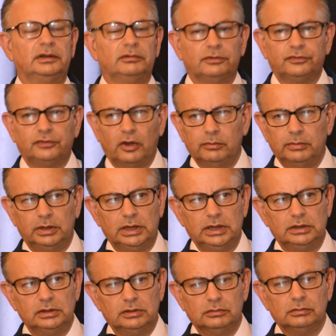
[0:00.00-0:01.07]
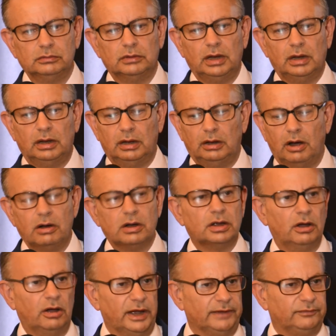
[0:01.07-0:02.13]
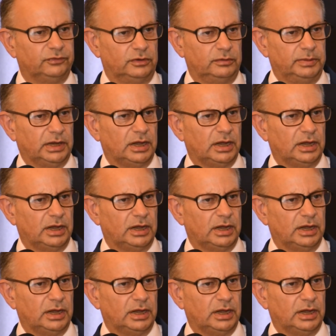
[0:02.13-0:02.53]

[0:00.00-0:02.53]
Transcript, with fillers: there are so many new archives